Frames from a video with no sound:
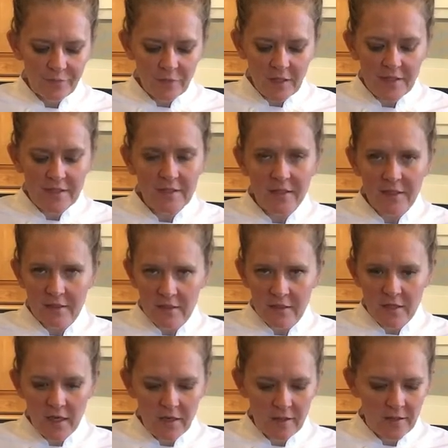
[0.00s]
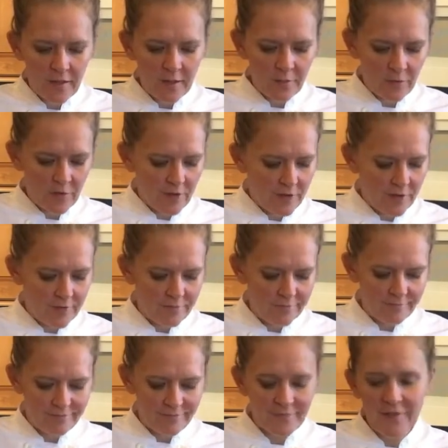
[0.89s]
skins on them, or
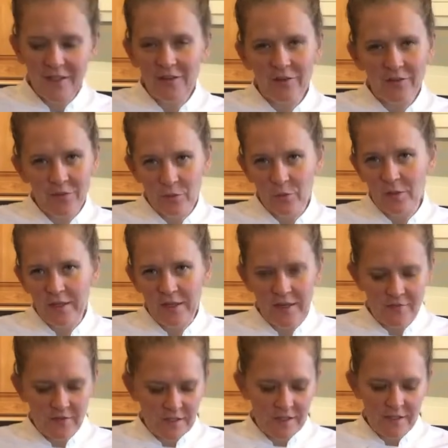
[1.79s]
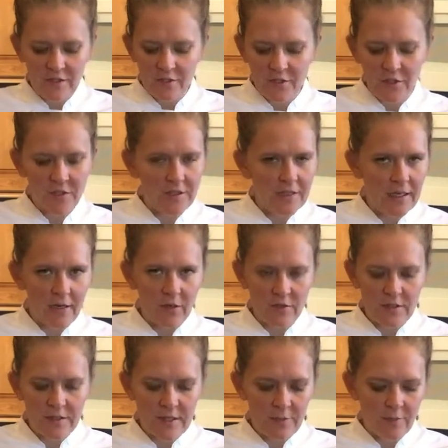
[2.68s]
they don't even really have skins, just the
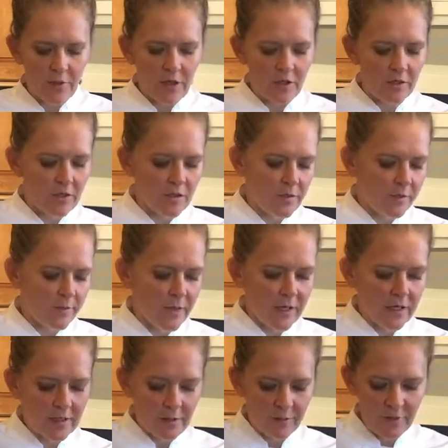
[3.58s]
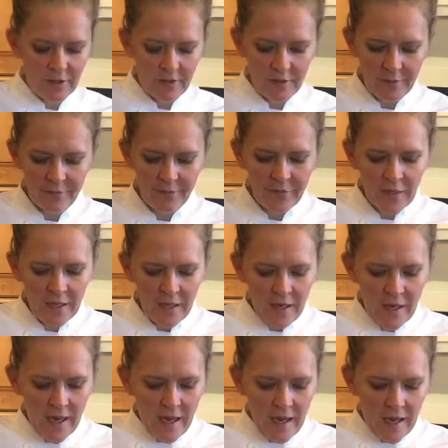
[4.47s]
outside part. So I'm not going to peel them.
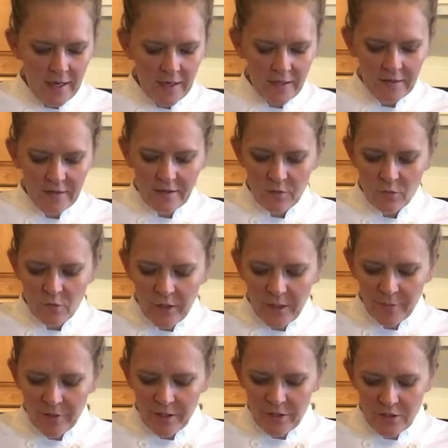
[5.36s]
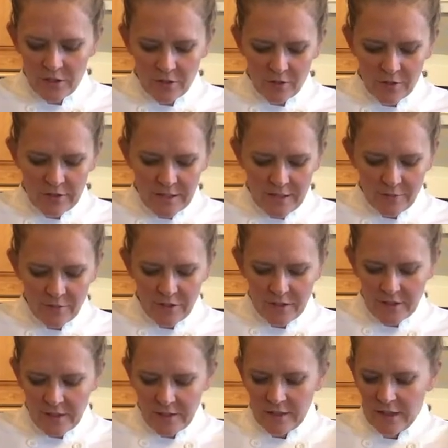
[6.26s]
And what I'm going to do is I'm
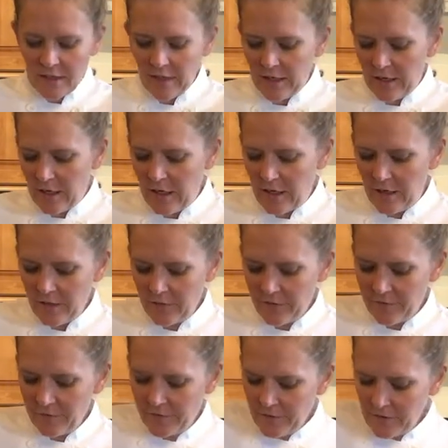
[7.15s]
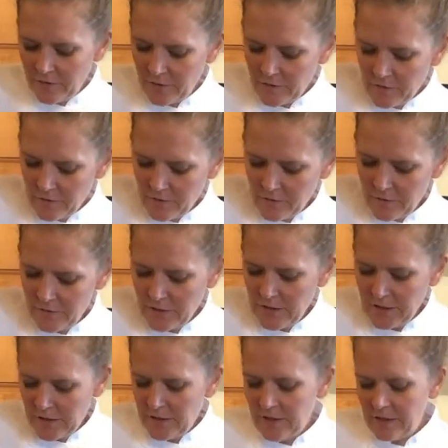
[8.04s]
just going to cut off
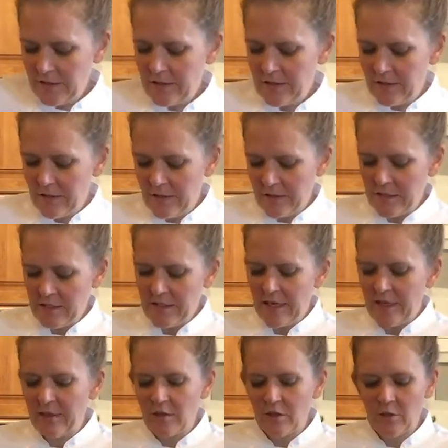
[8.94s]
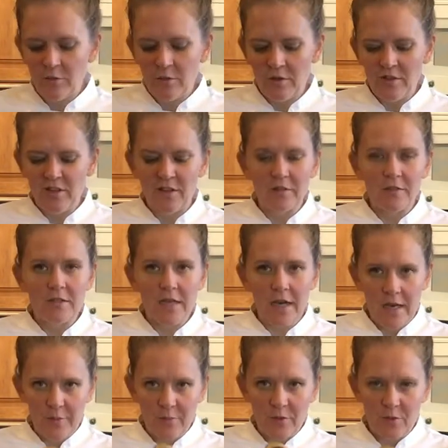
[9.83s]
this end where the
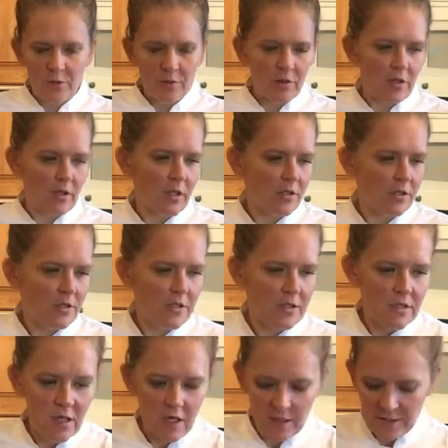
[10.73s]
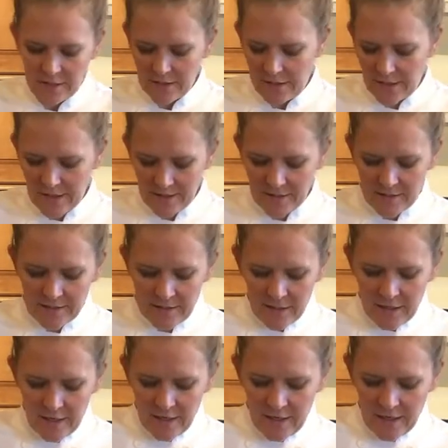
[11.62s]
tops were, and I'll just toss that
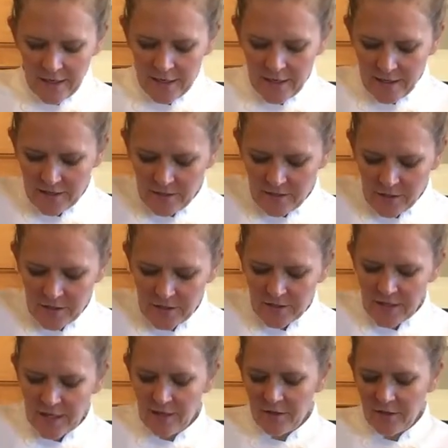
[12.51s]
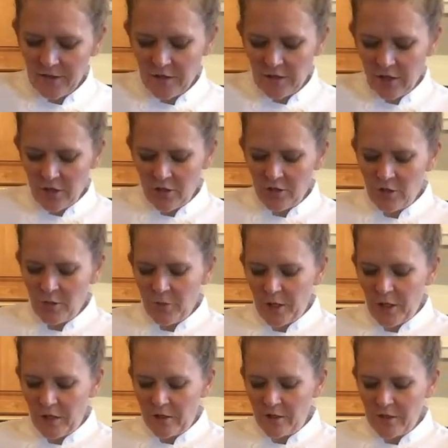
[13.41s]
and just cut the large
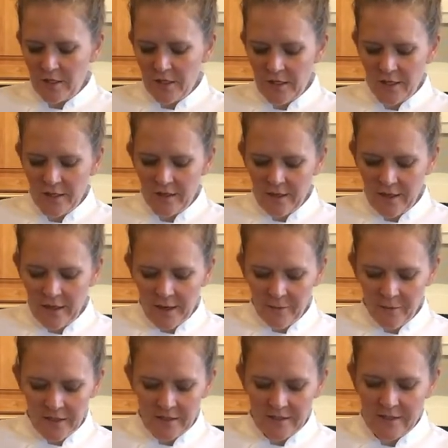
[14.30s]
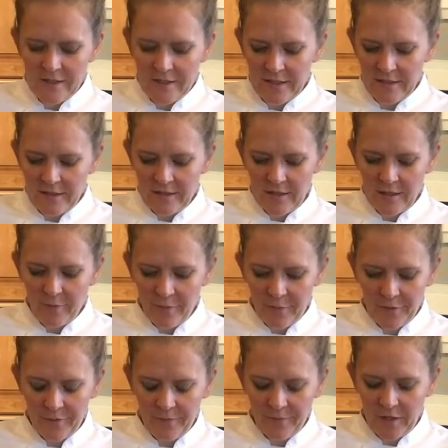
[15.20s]
part. And then I'm going to stand it
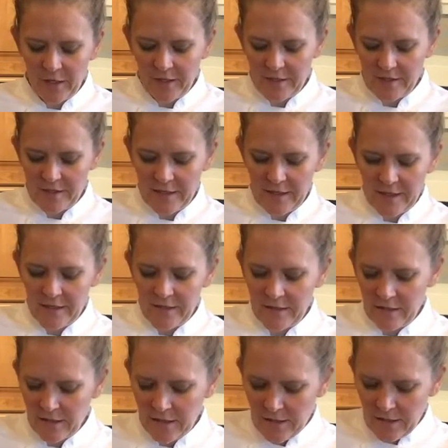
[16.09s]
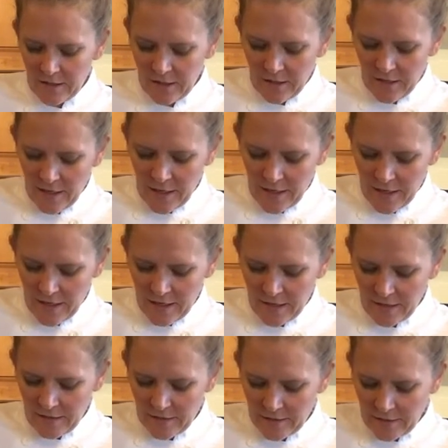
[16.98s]
up on its end
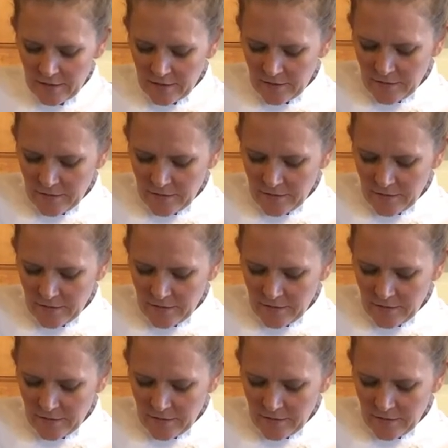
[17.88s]
and